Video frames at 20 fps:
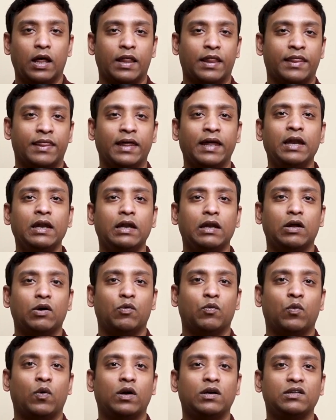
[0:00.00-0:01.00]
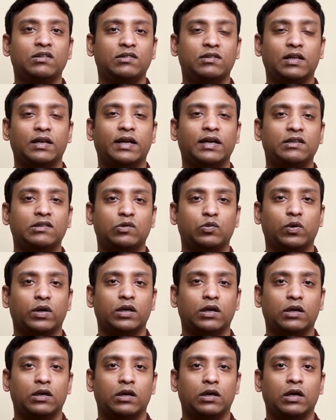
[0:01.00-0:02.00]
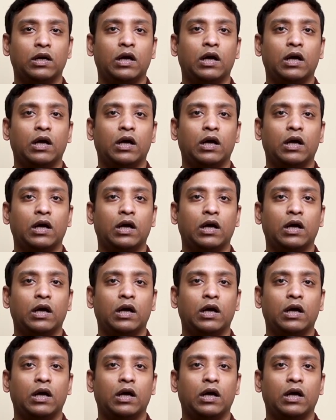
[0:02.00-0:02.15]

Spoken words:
Then what is the next one?